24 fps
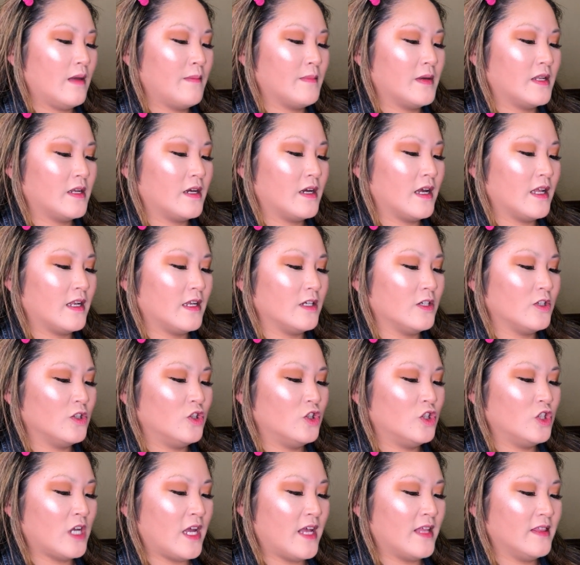I'm gonna kind of
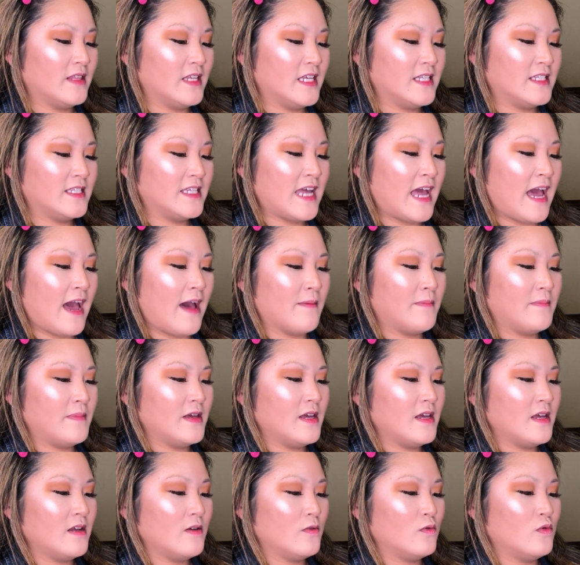gently tap
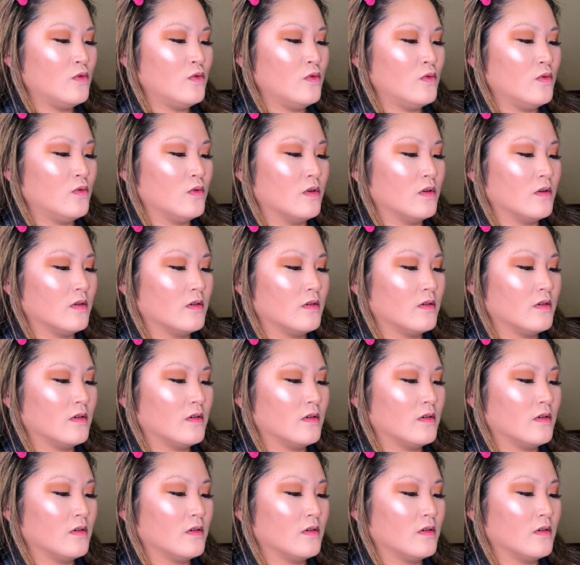it. Ooh.